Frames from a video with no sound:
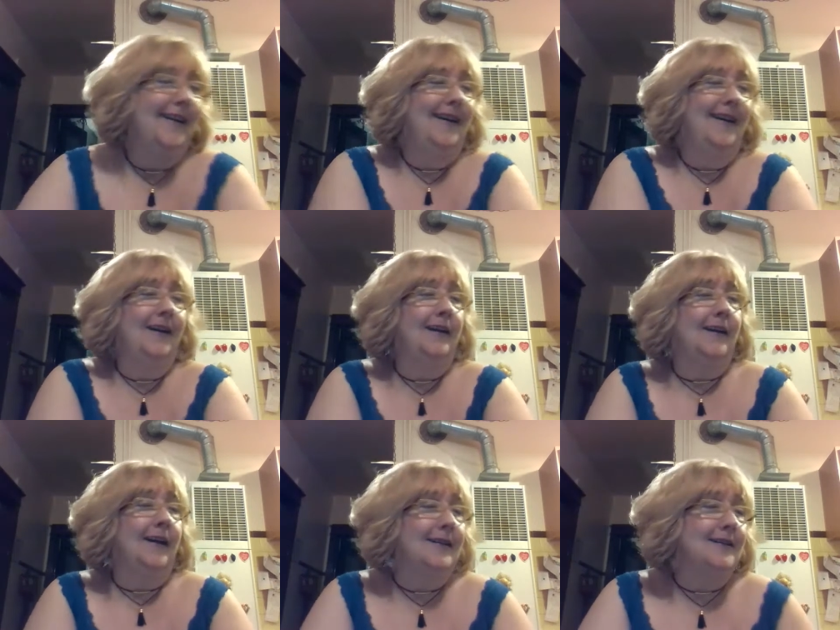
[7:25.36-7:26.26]
Hey
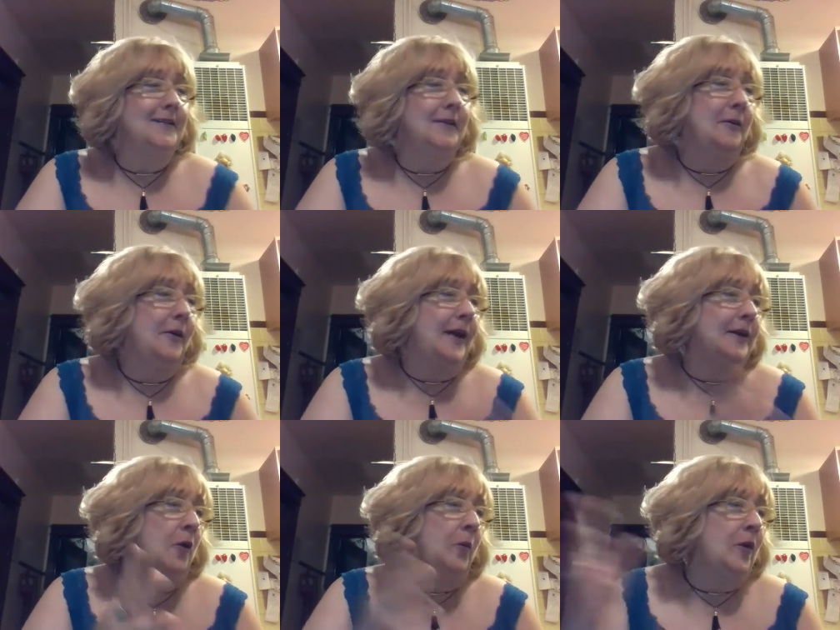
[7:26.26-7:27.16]
guys, you know, I
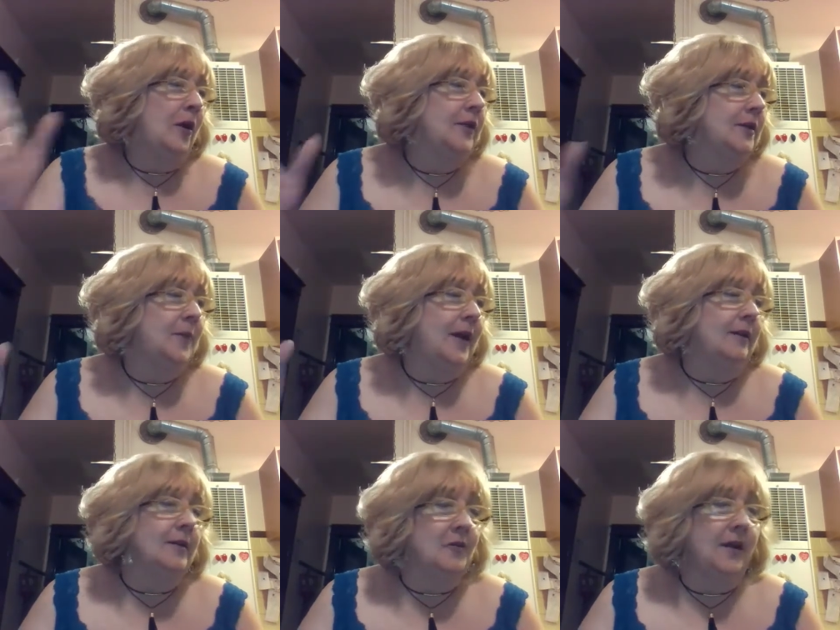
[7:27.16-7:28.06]
could open all these
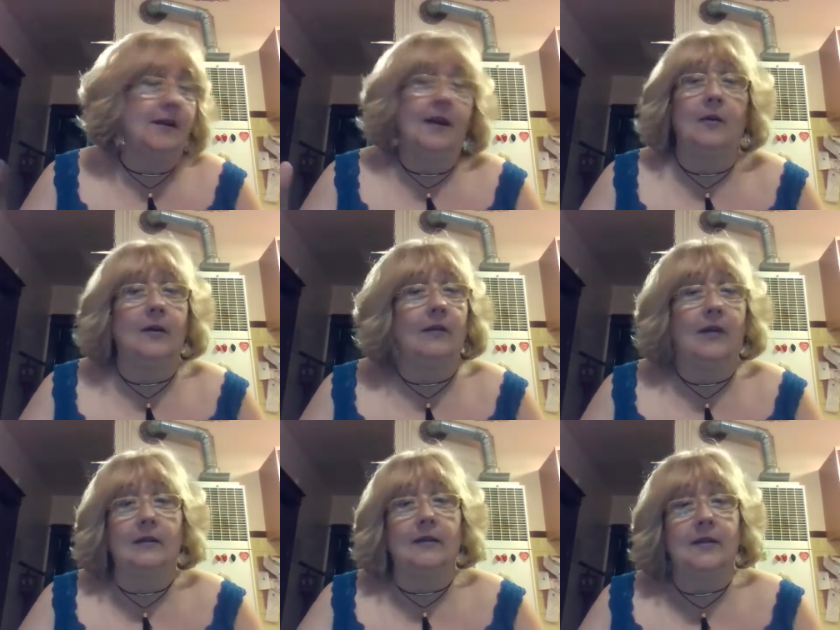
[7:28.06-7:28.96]
palettes right now and I've
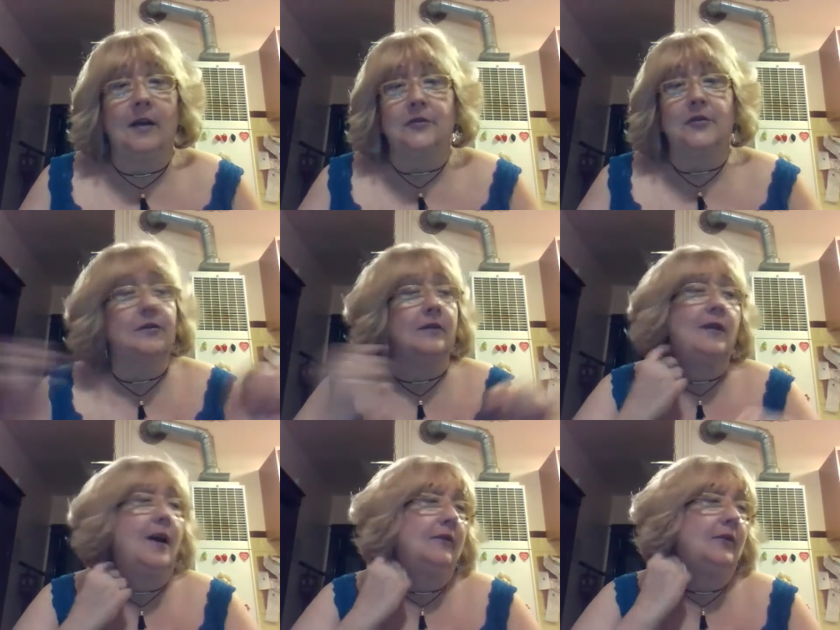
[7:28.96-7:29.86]
hardly touched a
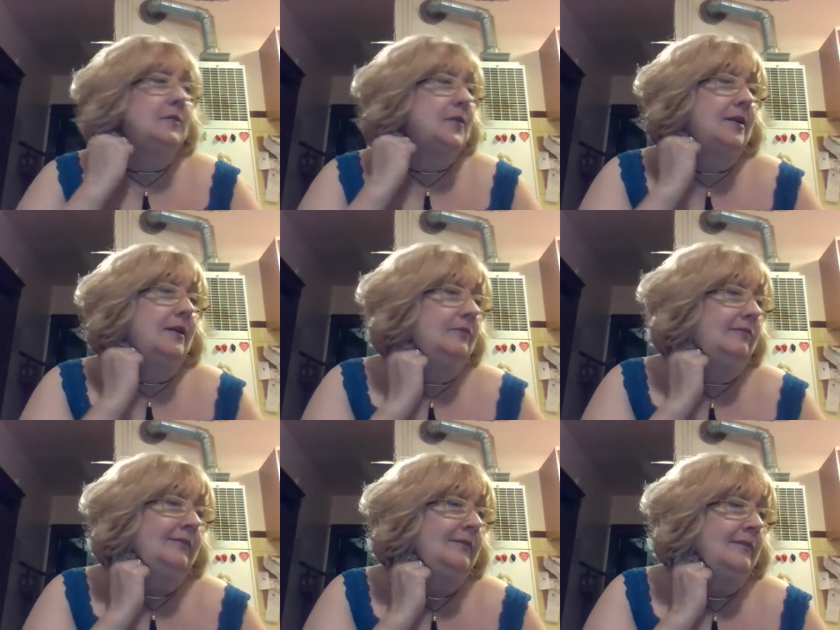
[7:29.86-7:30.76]
lot of them, so
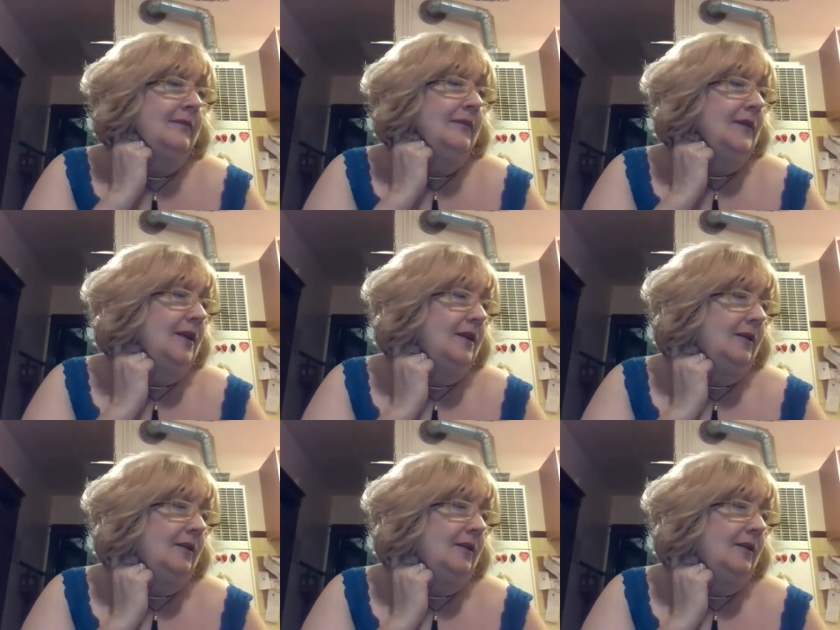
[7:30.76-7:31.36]
you know